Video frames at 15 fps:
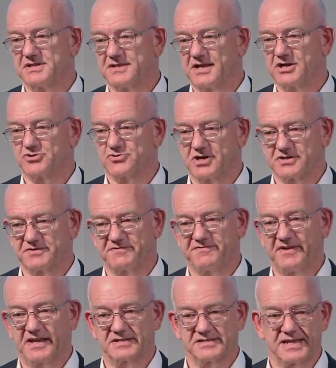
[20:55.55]
in then trying to
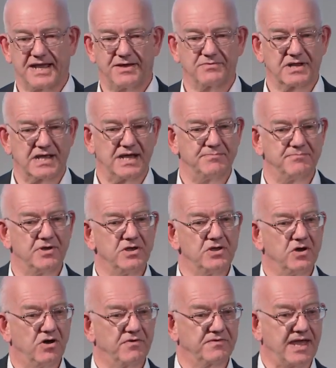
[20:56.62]
fix the outcome
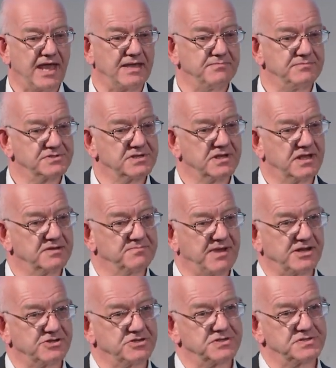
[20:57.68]
of games and
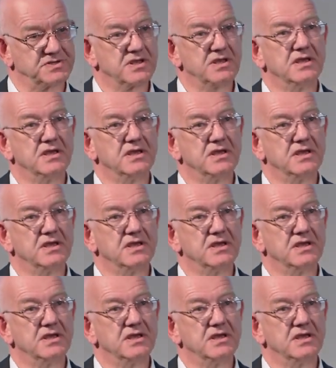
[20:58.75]
matches.